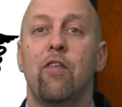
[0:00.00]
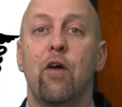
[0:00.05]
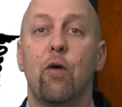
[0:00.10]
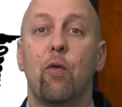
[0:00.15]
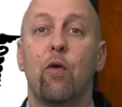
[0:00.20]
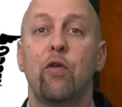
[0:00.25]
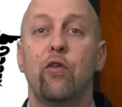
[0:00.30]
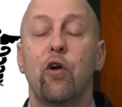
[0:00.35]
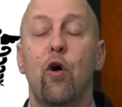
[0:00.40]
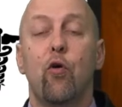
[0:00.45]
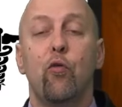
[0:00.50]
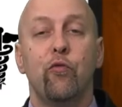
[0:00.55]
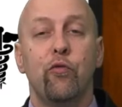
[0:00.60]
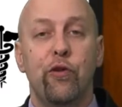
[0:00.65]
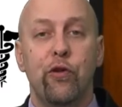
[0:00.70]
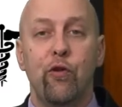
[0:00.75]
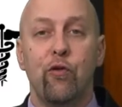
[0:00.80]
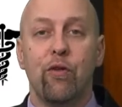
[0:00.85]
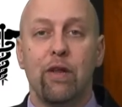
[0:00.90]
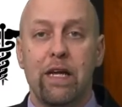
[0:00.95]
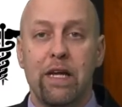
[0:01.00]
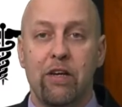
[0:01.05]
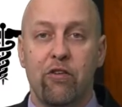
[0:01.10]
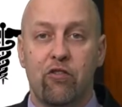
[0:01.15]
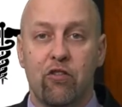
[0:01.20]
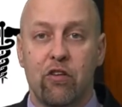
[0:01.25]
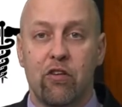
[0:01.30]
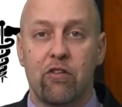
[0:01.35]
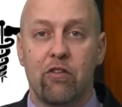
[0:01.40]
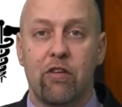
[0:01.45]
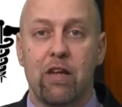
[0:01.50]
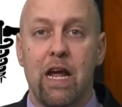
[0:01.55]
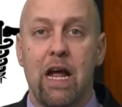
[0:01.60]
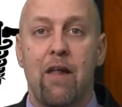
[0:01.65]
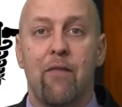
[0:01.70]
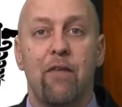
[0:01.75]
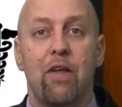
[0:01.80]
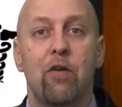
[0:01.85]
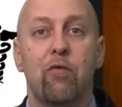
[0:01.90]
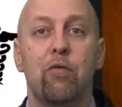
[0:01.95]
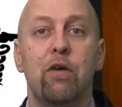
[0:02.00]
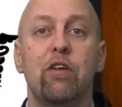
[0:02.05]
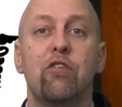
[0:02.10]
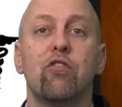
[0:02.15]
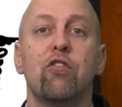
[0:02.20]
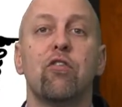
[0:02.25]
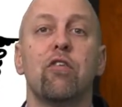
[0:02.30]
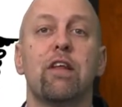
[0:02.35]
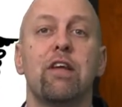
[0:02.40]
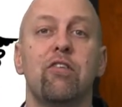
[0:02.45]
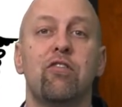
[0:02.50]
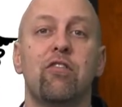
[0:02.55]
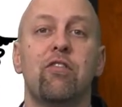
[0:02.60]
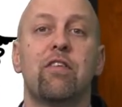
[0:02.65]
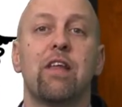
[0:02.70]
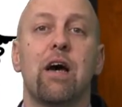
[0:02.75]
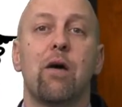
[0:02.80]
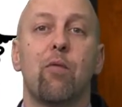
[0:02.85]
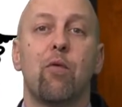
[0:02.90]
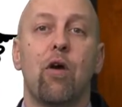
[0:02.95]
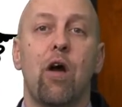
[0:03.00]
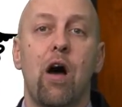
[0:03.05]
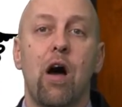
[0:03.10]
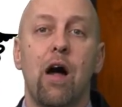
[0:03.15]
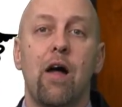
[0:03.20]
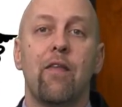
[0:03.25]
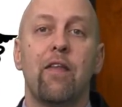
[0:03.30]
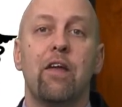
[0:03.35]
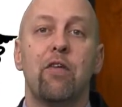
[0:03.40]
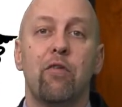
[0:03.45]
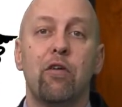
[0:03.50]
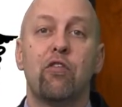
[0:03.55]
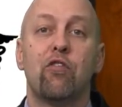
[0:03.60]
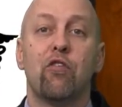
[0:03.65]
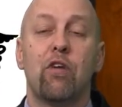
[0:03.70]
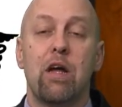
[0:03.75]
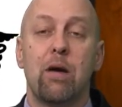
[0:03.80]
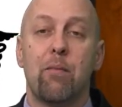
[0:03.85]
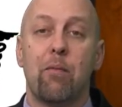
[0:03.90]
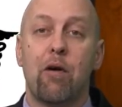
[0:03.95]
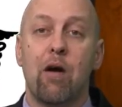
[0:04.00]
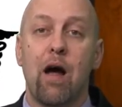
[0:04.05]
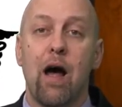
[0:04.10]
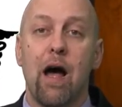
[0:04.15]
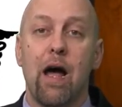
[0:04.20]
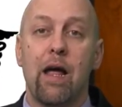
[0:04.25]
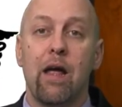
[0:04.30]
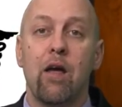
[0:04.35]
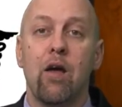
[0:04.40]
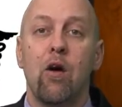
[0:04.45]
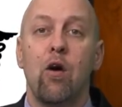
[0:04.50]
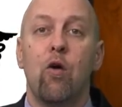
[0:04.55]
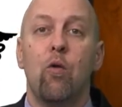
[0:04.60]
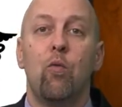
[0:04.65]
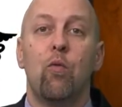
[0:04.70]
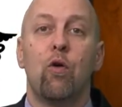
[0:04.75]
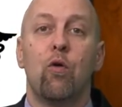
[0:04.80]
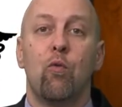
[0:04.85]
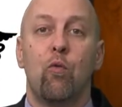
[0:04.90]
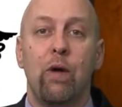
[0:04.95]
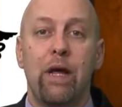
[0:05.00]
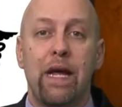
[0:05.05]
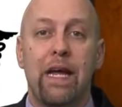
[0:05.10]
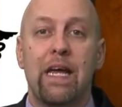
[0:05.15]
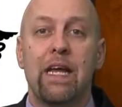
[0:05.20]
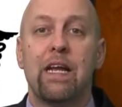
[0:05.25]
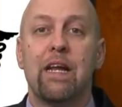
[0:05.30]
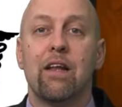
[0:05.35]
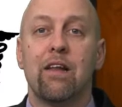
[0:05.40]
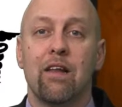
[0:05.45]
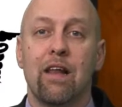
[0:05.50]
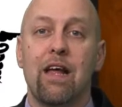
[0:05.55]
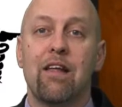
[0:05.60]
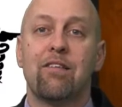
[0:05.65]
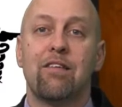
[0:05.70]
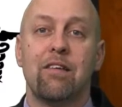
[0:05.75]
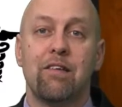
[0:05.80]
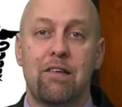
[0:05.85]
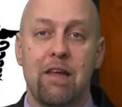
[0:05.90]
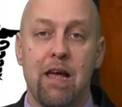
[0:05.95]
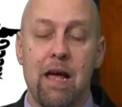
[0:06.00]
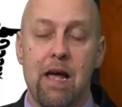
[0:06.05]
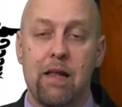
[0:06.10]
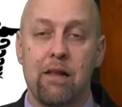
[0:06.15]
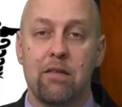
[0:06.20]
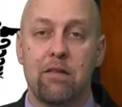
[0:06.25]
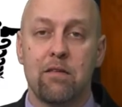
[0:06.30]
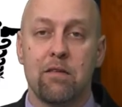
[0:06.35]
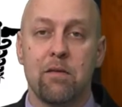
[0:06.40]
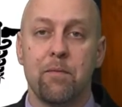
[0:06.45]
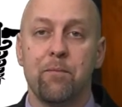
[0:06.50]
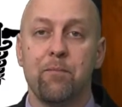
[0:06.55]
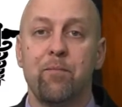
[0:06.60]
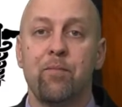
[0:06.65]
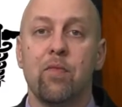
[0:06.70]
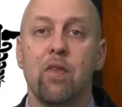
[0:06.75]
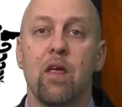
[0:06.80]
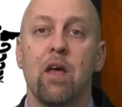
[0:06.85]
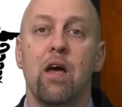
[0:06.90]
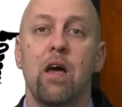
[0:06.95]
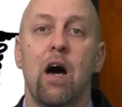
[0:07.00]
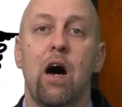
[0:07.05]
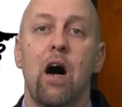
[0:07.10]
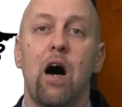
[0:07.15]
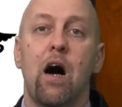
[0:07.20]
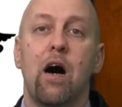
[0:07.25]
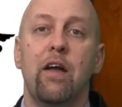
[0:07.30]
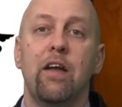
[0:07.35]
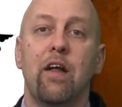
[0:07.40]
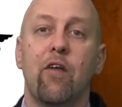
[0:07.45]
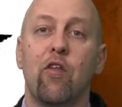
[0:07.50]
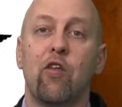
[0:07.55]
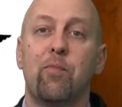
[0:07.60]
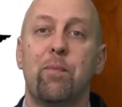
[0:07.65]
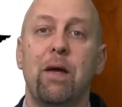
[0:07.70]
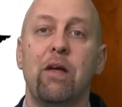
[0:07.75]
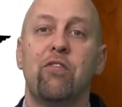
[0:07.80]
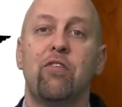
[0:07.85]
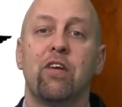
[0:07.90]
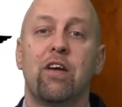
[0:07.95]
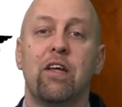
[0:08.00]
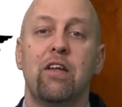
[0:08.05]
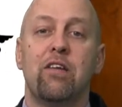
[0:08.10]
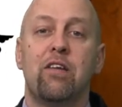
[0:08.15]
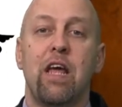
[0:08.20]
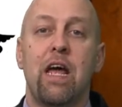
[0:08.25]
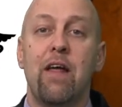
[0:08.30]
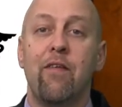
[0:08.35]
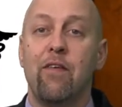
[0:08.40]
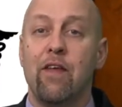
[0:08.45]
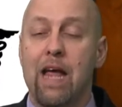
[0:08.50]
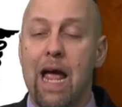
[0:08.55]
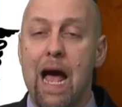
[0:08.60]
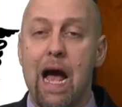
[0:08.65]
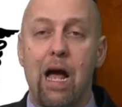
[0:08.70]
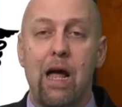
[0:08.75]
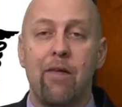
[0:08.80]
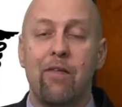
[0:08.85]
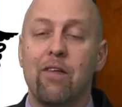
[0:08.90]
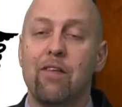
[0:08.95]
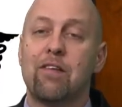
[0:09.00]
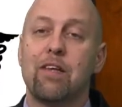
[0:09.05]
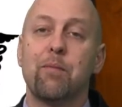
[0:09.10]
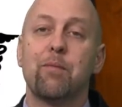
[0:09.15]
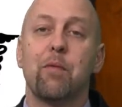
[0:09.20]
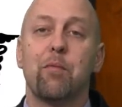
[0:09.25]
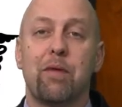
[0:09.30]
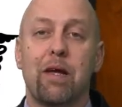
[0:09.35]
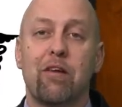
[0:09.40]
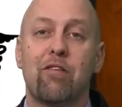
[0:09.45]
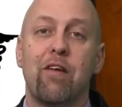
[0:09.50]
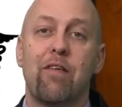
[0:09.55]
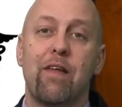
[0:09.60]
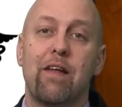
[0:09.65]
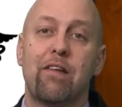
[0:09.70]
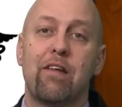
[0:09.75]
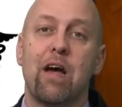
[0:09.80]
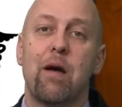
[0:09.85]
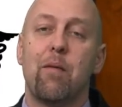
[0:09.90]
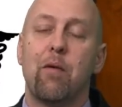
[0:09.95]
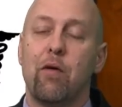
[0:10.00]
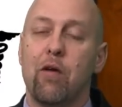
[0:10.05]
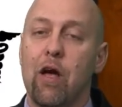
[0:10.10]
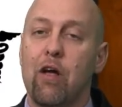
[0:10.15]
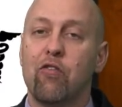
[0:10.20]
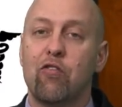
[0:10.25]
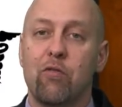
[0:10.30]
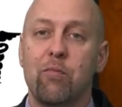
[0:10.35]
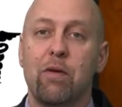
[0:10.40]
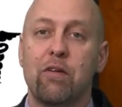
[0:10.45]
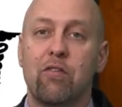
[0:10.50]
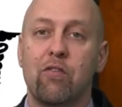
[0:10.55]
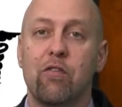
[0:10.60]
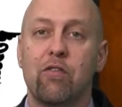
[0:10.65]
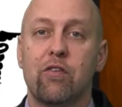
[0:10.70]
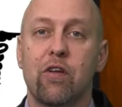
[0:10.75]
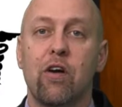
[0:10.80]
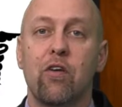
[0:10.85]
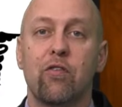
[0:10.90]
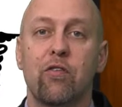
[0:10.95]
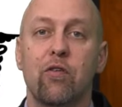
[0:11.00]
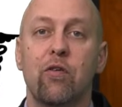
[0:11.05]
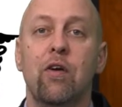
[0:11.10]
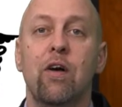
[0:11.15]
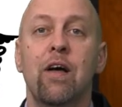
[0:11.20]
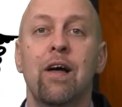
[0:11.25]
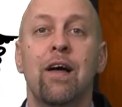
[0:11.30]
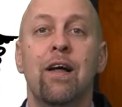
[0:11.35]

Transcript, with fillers: there were no new lesions, and the original lesions that were on the original MRI were weakened and less intense. Uh, now, this patient can, and the, and the symptoms actually at that time, I, I should mention this also,